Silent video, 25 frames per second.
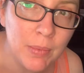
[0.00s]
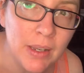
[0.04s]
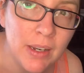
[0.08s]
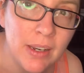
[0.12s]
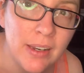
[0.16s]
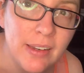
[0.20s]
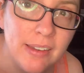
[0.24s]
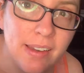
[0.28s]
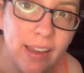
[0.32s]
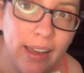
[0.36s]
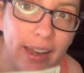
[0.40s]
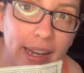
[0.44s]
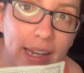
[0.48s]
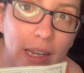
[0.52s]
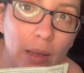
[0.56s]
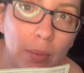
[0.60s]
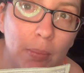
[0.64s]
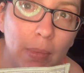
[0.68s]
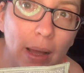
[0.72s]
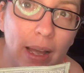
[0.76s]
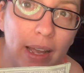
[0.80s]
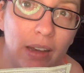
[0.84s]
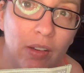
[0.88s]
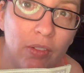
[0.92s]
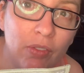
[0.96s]
going to take
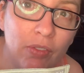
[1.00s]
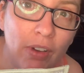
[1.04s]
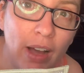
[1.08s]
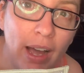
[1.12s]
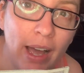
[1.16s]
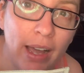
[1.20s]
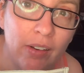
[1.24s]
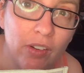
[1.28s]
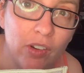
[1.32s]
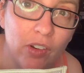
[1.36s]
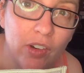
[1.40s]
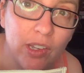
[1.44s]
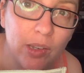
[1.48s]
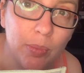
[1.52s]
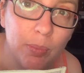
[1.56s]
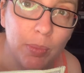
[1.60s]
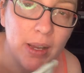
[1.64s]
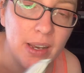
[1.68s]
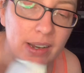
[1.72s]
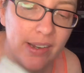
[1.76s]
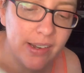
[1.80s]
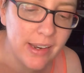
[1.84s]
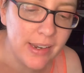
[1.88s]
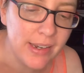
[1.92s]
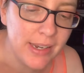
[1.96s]
my Enviro
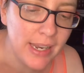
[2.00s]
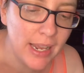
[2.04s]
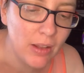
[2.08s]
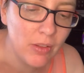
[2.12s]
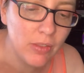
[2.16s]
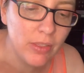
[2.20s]
sponge. Now